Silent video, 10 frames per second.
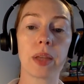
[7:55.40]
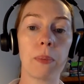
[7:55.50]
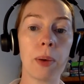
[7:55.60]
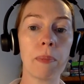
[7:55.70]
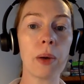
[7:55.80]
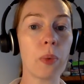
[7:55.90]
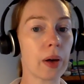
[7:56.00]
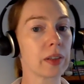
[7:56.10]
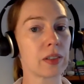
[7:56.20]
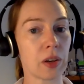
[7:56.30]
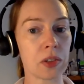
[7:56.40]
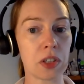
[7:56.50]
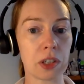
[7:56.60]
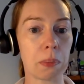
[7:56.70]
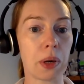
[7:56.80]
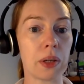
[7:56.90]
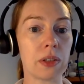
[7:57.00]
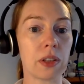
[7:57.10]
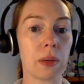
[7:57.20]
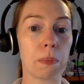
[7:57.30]
And when my work started to
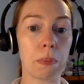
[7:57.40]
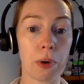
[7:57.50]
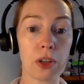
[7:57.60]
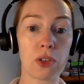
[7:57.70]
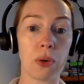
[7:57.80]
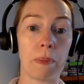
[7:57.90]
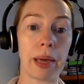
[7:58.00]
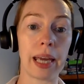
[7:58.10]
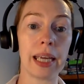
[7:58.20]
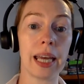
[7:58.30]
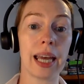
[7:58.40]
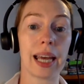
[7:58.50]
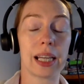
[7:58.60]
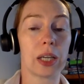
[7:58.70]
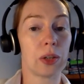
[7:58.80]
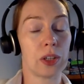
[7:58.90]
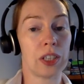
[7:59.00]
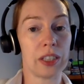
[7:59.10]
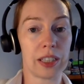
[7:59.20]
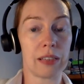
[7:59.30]
put a pressure on me and I
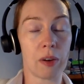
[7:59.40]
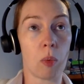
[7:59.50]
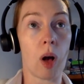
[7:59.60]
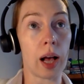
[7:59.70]
couldn't deliver what